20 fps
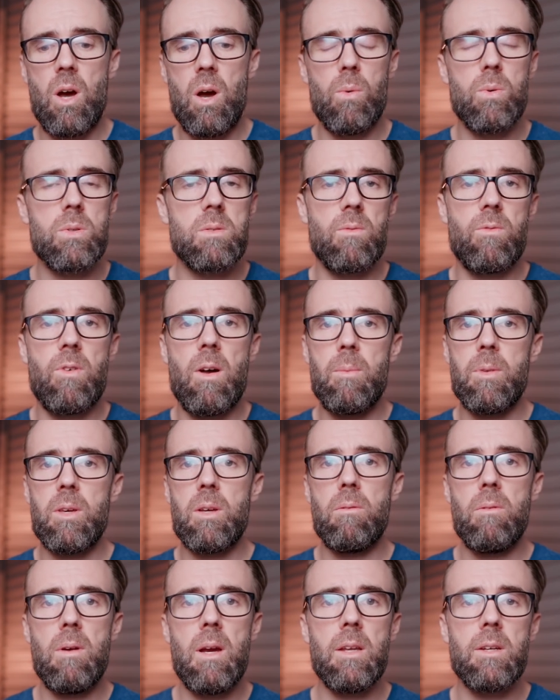I wasn't
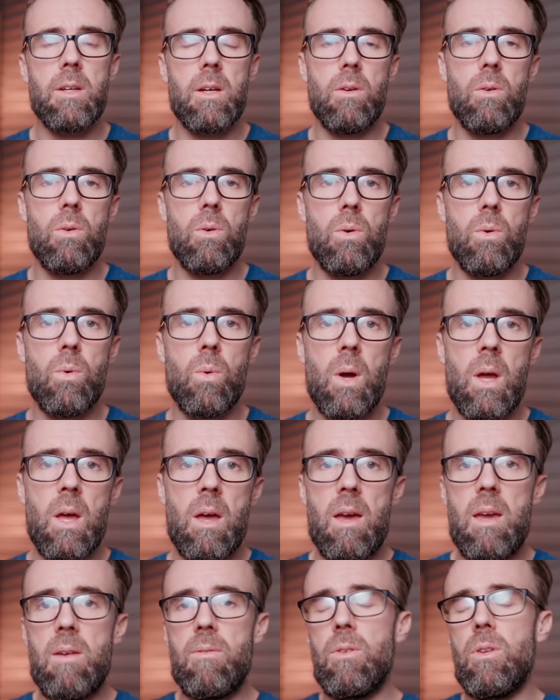fumbling around at all,
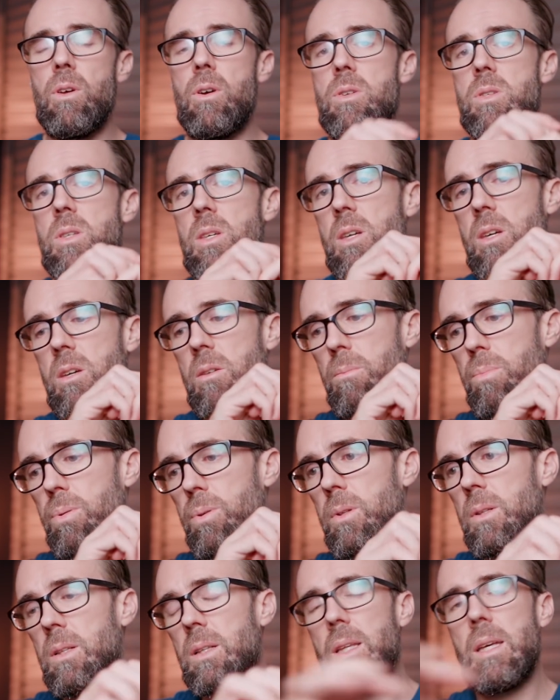even though it's a
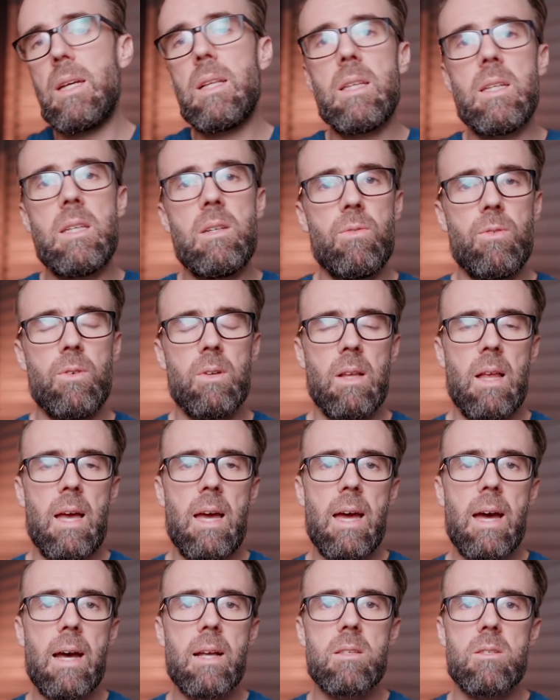completely different
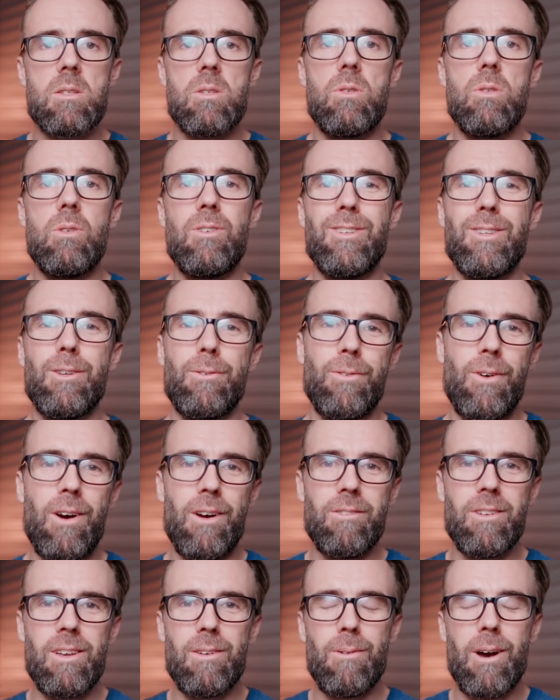layout to the
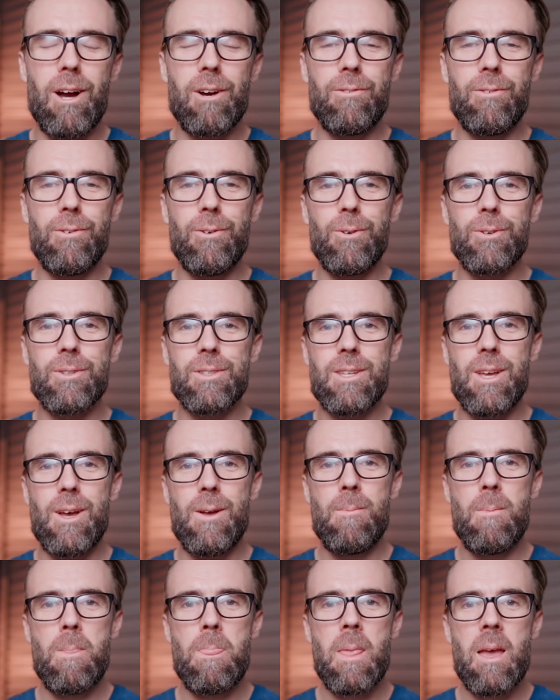5D Mark IV.
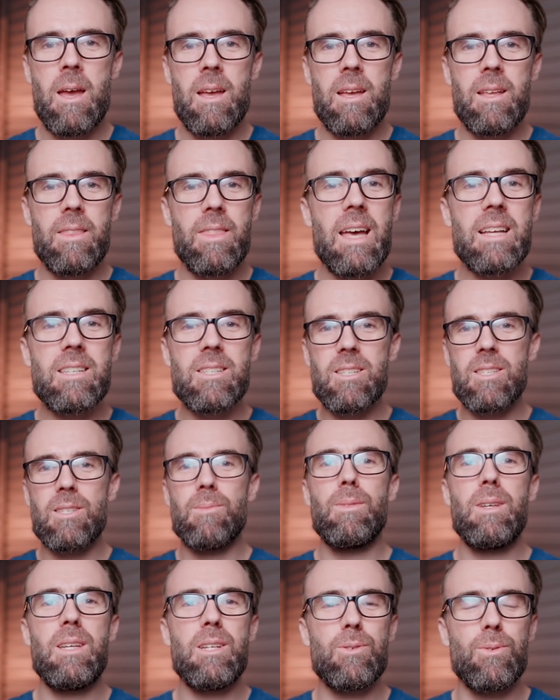So that's just
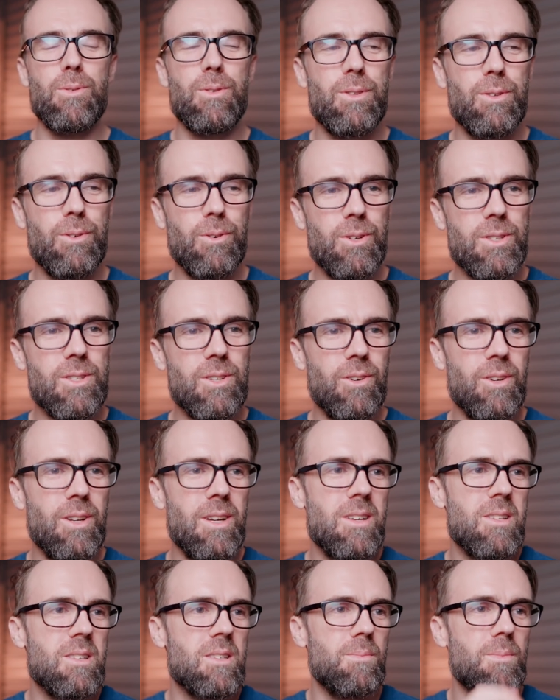some initial thoughts on
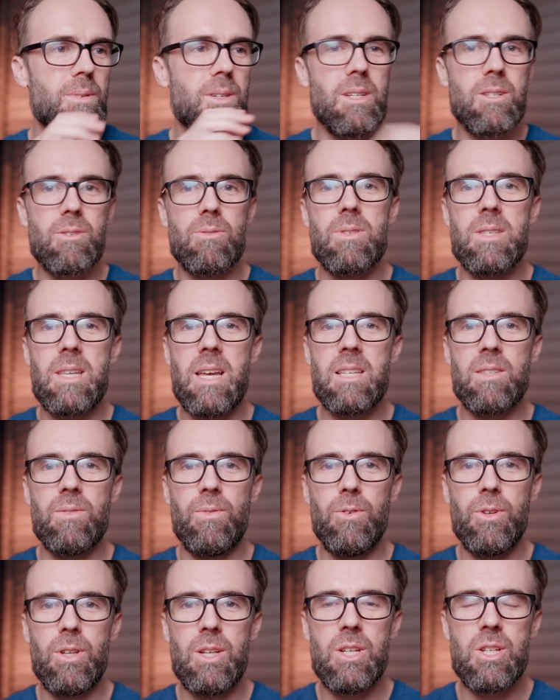it, some initial test
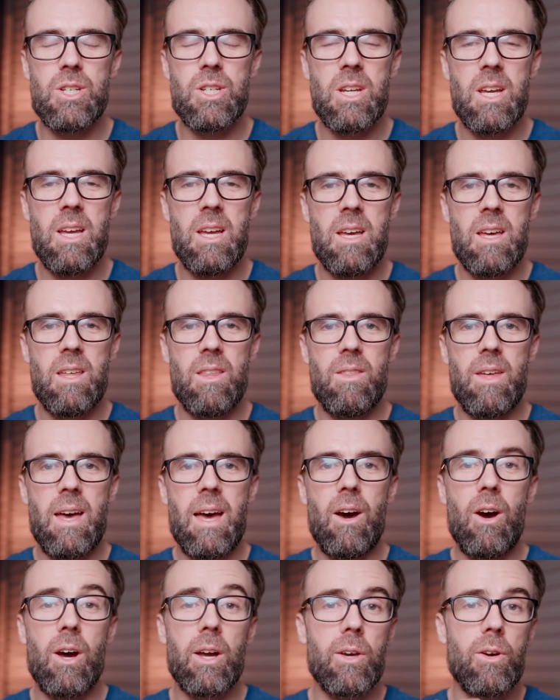footage
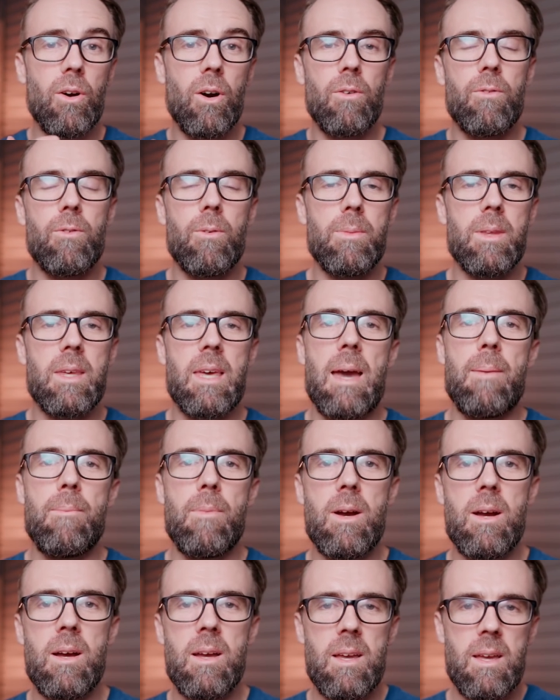that I got from the
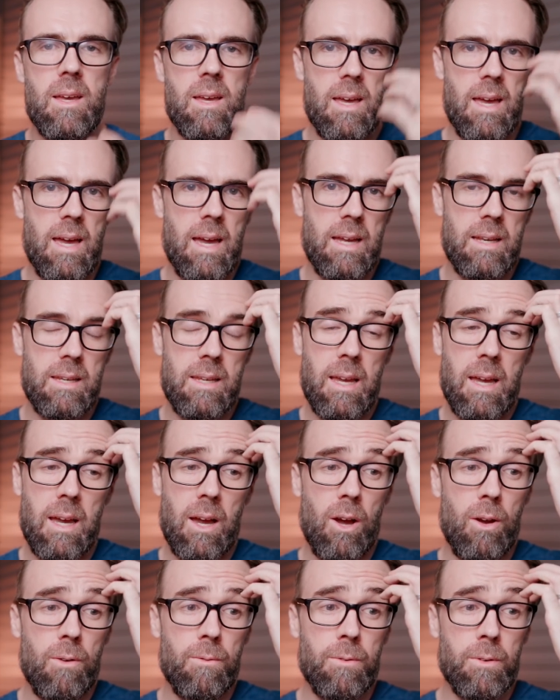camera. And yeah,
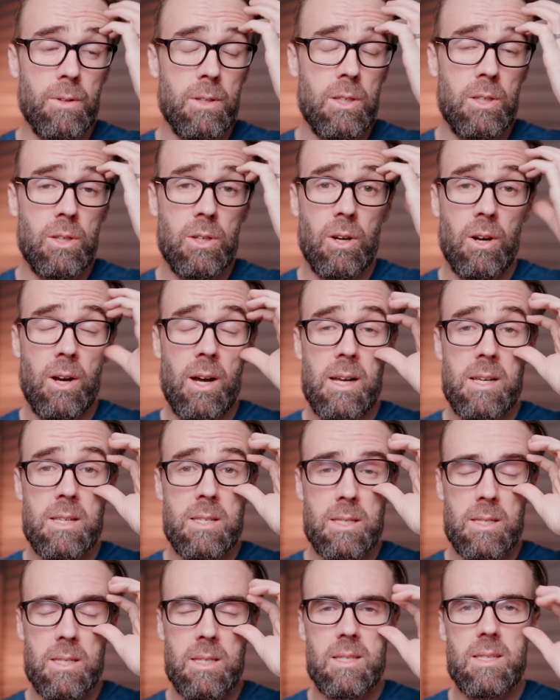hopefully you
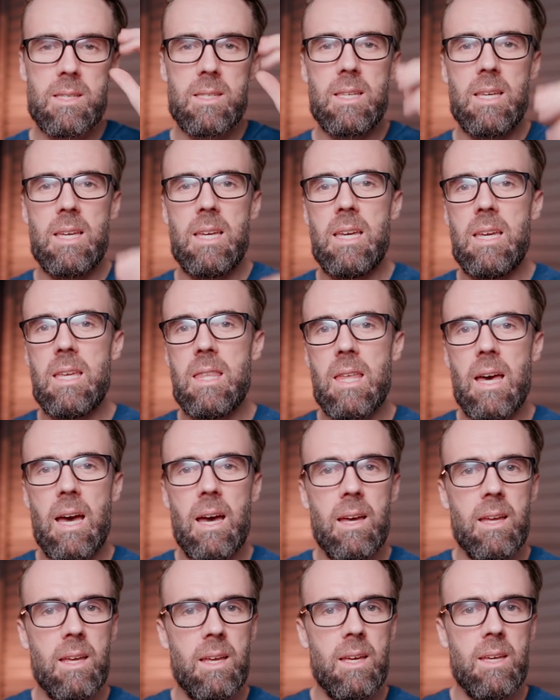guys can see
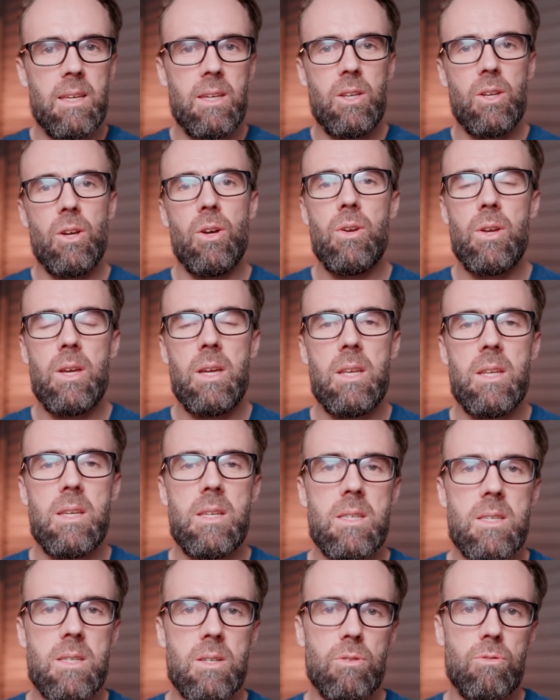that, it
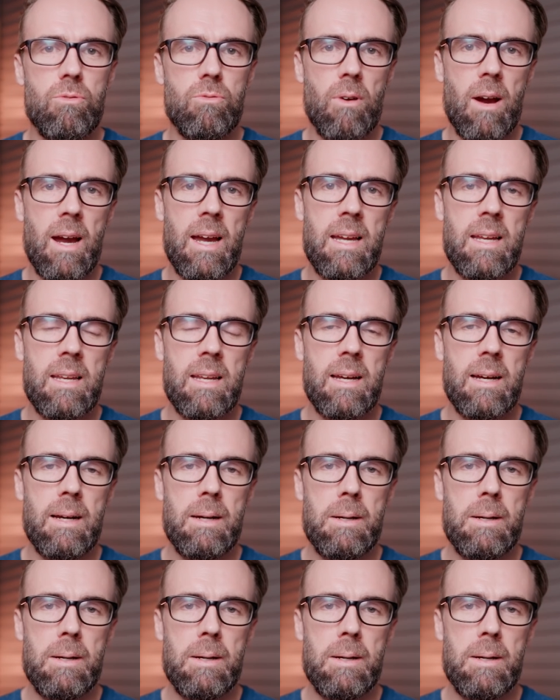is great.